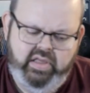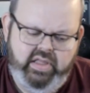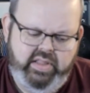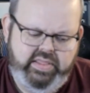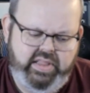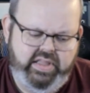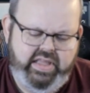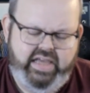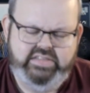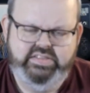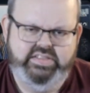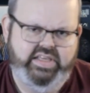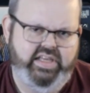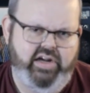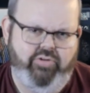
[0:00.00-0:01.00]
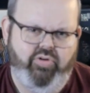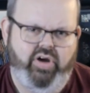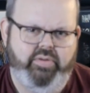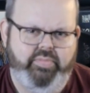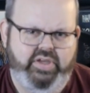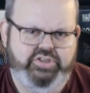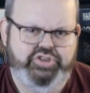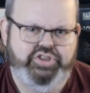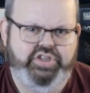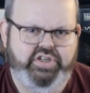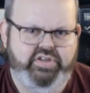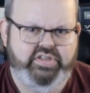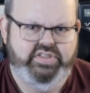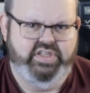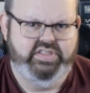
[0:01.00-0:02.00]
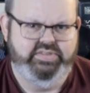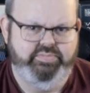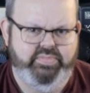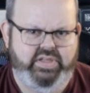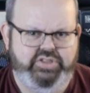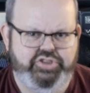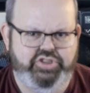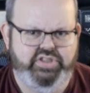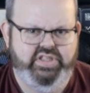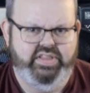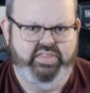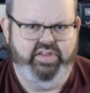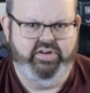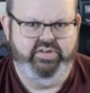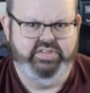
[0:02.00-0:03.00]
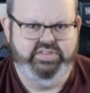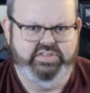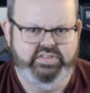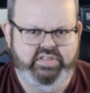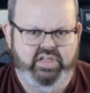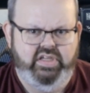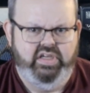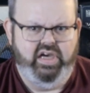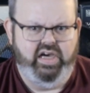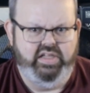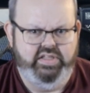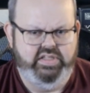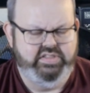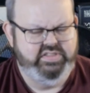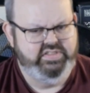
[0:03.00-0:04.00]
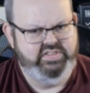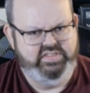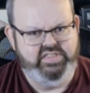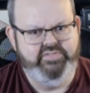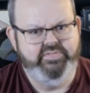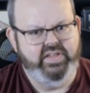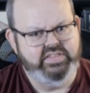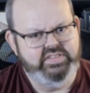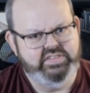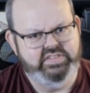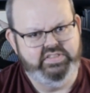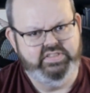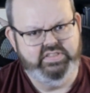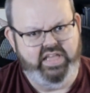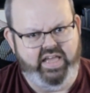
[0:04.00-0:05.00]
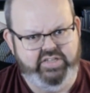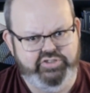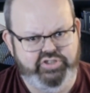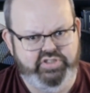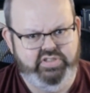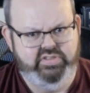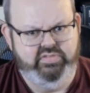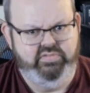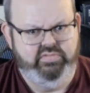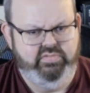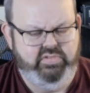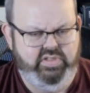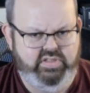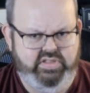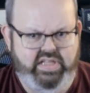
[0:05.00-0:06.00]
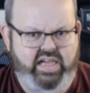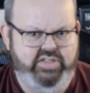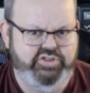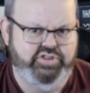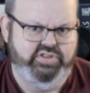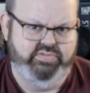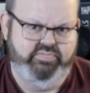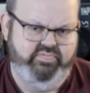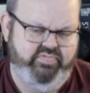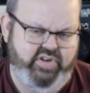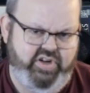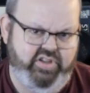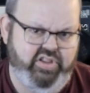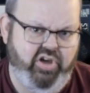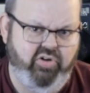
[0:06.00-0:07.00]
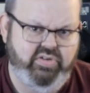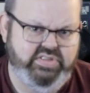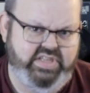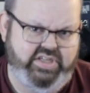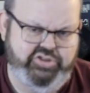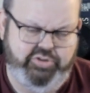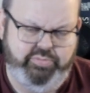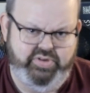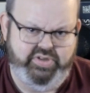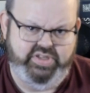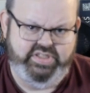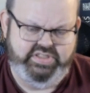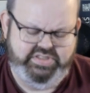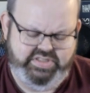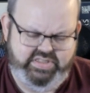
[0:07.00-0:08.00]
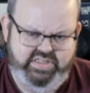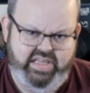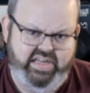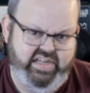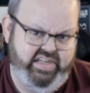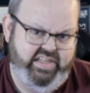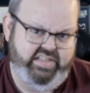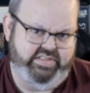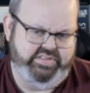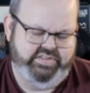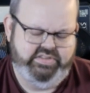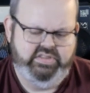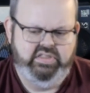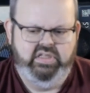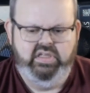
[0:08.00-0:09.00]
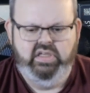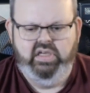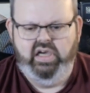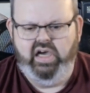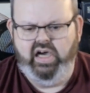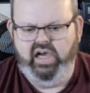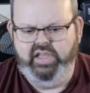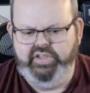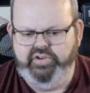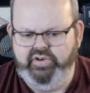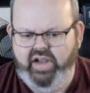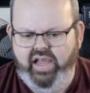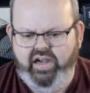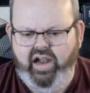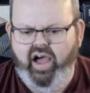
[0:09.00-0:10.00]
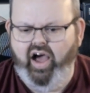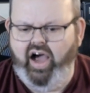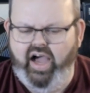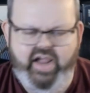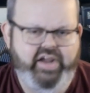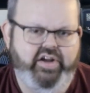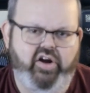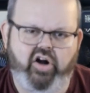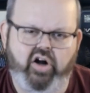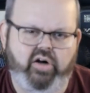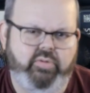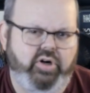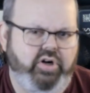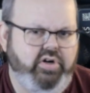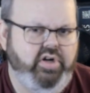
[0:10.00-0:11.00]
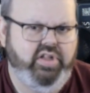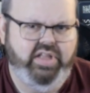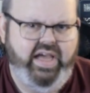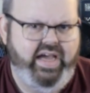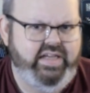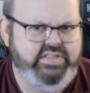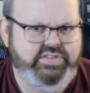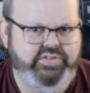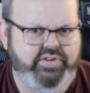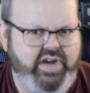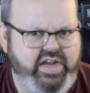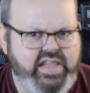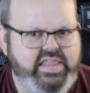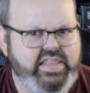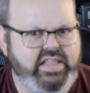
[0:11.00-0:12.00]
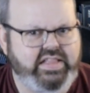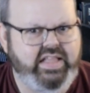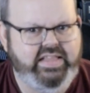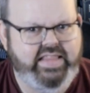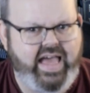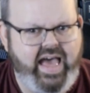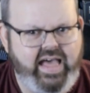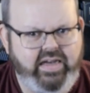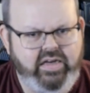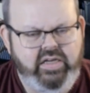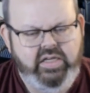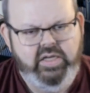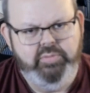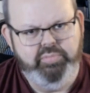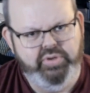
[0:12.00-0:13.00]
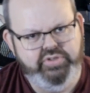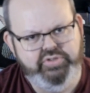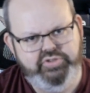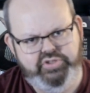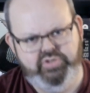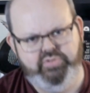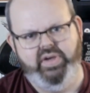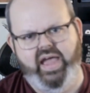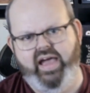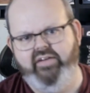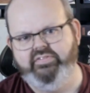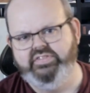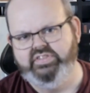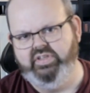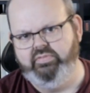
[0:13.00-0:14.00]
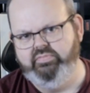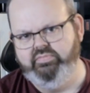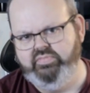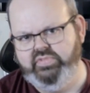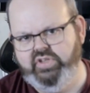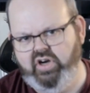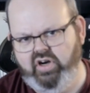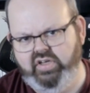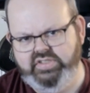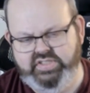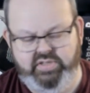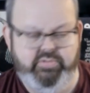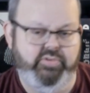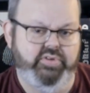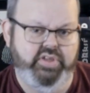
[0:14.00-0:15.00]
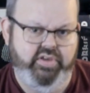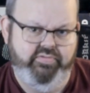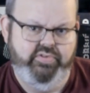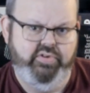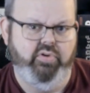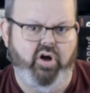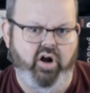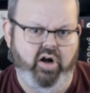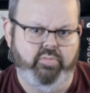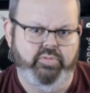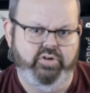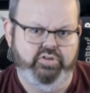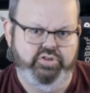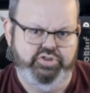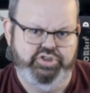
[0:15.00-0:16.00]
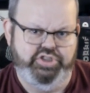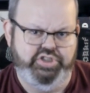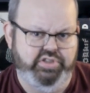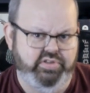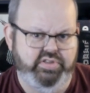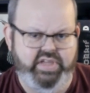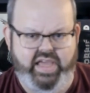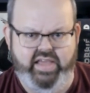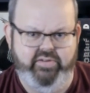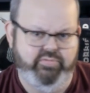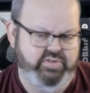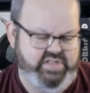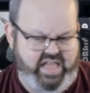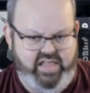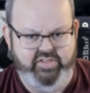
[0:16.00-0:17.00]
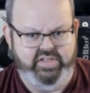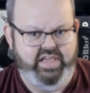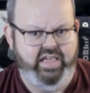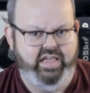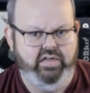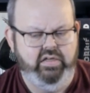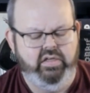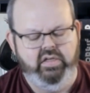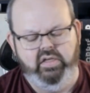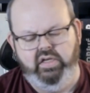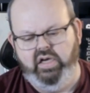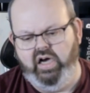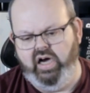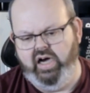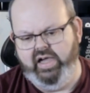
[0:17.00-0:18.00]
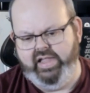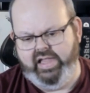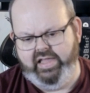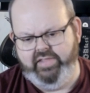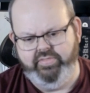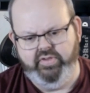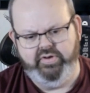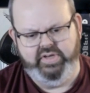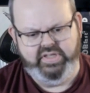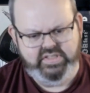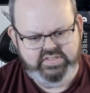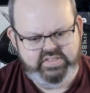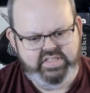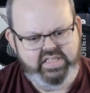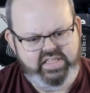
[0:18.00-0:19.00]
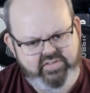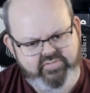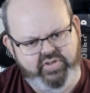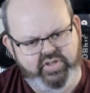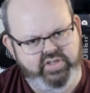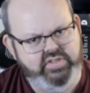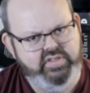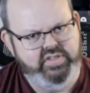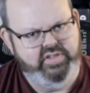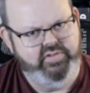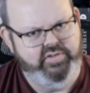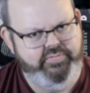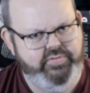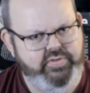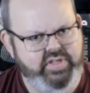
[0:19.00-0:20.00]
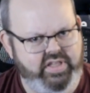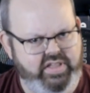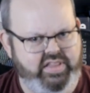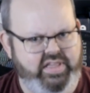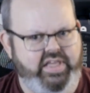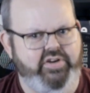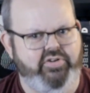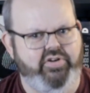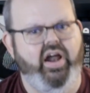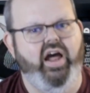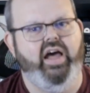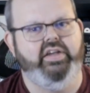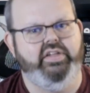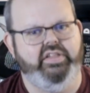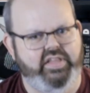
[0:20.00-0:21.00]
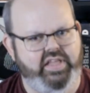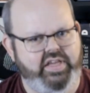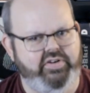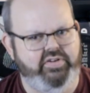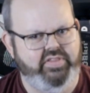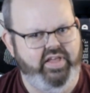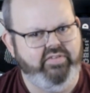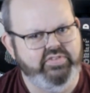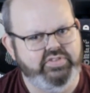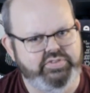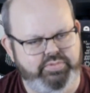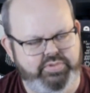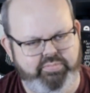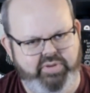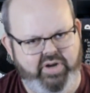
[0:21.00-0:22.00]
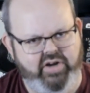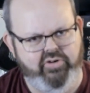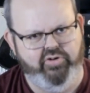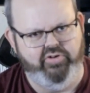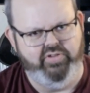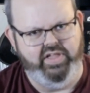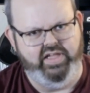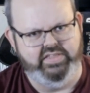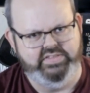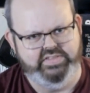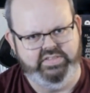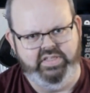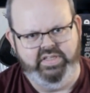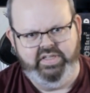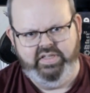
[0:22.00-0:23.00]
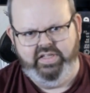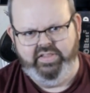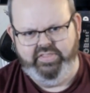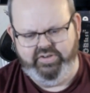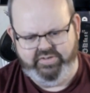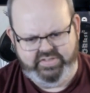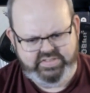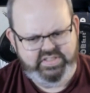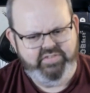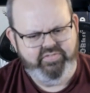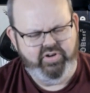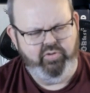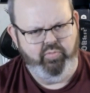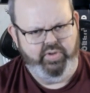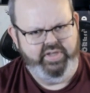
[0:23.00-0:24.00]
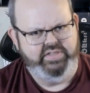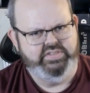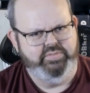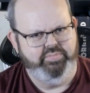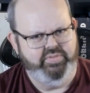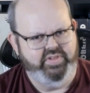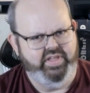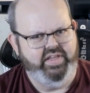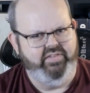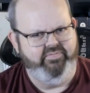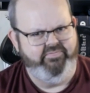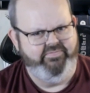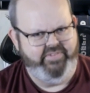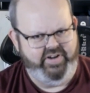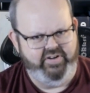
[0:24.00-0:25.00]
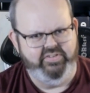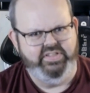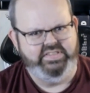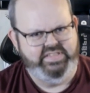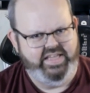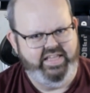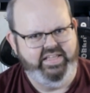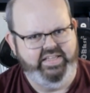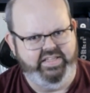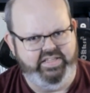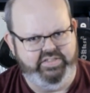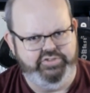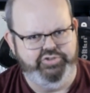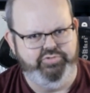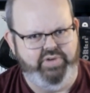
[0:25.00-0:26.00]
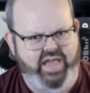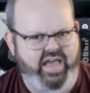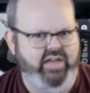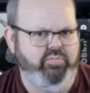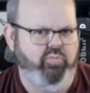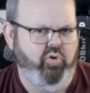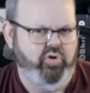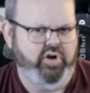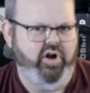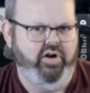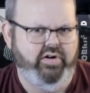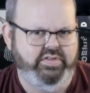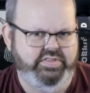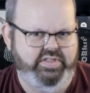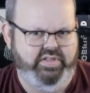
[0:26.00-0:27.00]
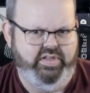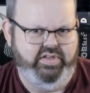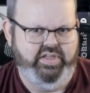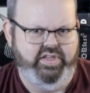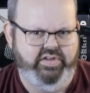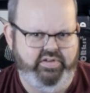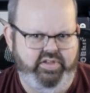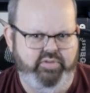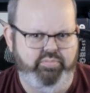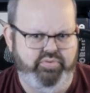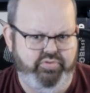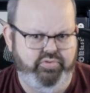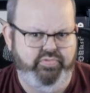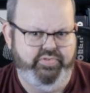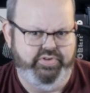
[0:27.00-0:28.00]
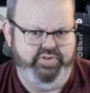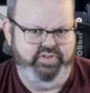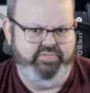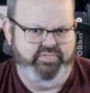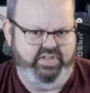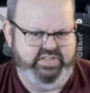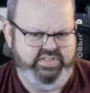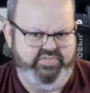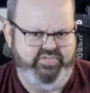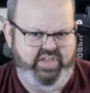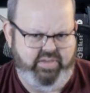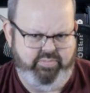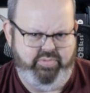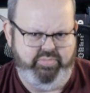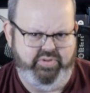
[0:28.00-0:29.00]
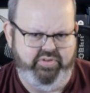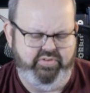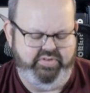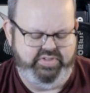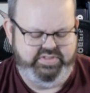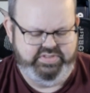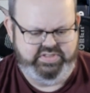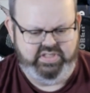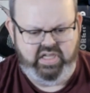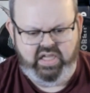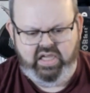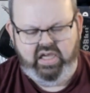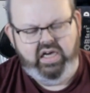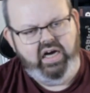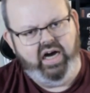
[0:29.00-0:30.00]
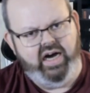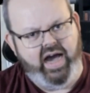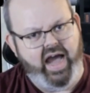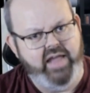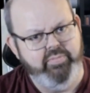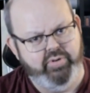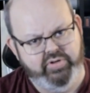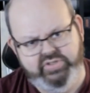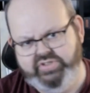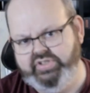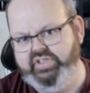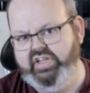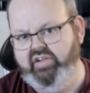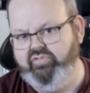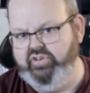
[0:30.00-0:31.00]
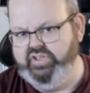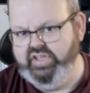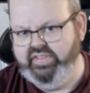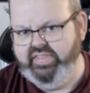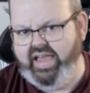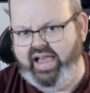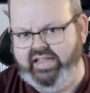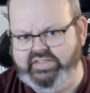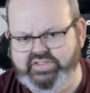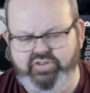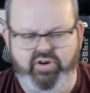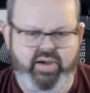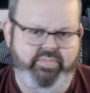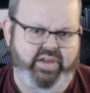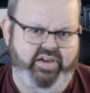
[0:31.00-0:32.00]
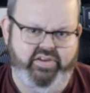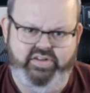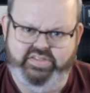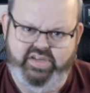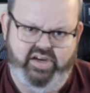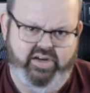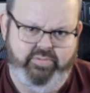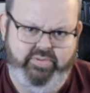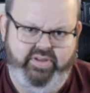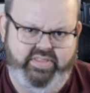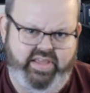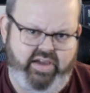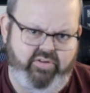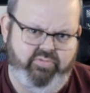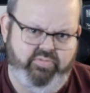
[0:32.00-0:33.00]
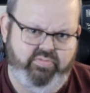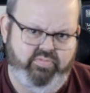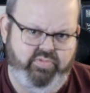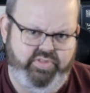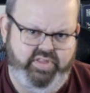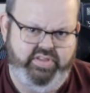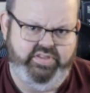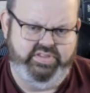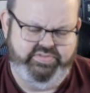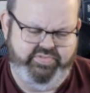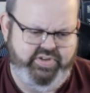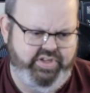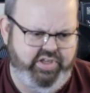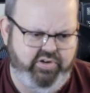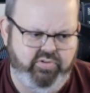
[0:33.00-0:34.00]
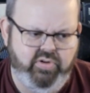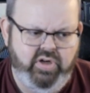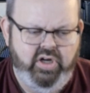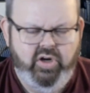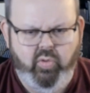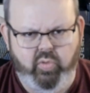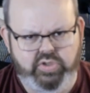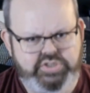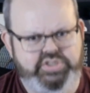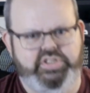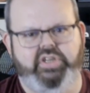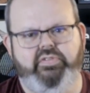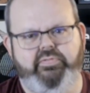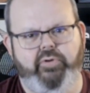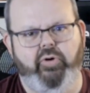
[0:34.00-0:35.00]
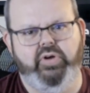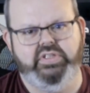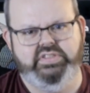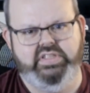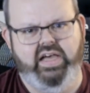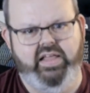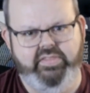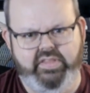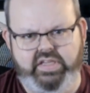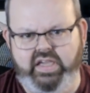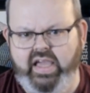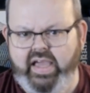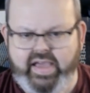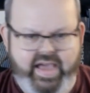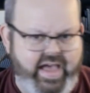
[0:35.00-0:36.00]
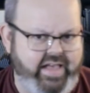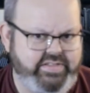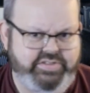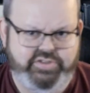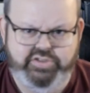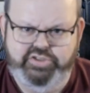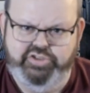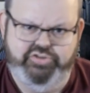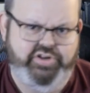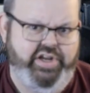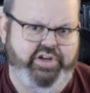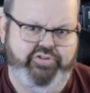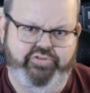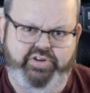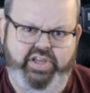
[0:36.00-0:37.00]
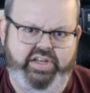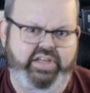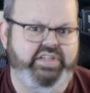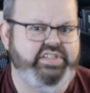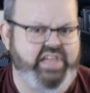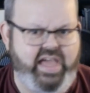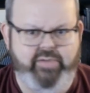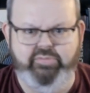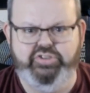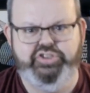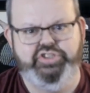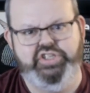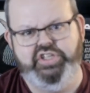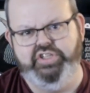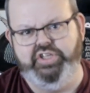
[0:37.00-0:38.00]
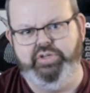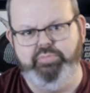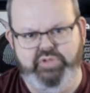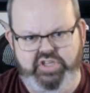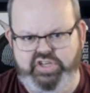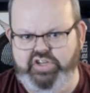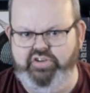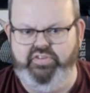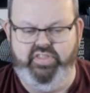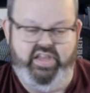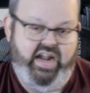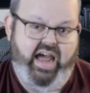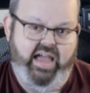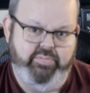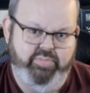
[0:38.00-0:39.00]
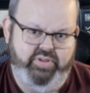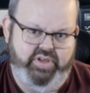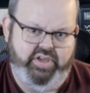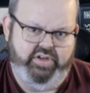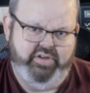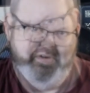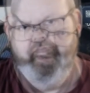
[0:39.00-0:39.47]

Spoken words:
The last thing that I want to mention here, it does mention that there's its defense is actually not just very low, it's actually decent, and it is. You're not a high armor class or anything like that, but you do have some cards that will give you armor, shield, and retaliate. And there is even, if you get later on in later levels with the Pyroclast, there is even a way to play it fairly tanky as you add more cards that can improve your defensive capabilities. I personally never did that, so I'm not going to talk about that within this video. We're just going to focus on the hazardous terrain creating damage dealing meteor that I played.